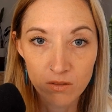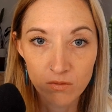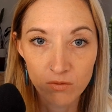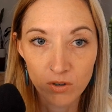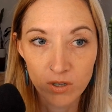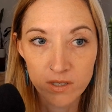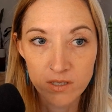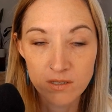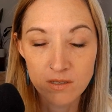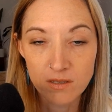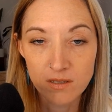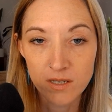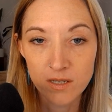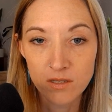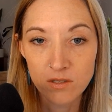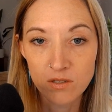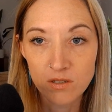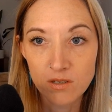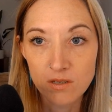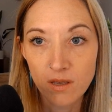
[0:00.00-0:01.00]
For
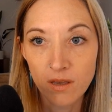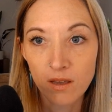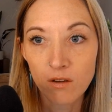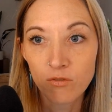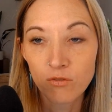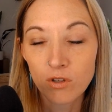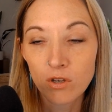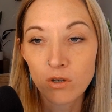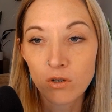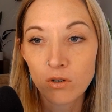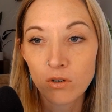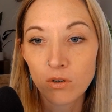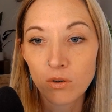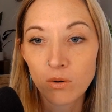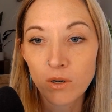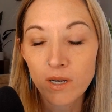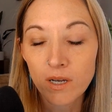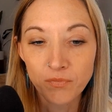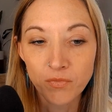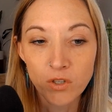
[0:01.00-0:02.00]
instance, if
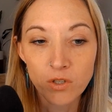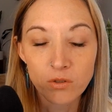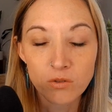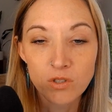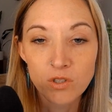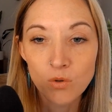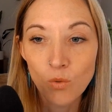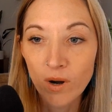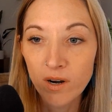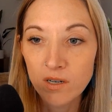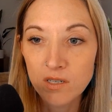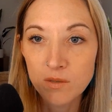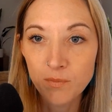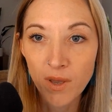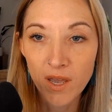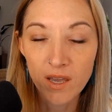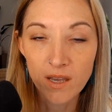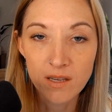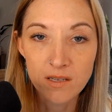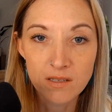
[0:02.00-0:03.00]
you use
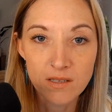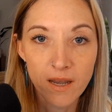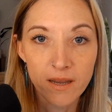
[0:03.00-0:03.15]
Squarespace,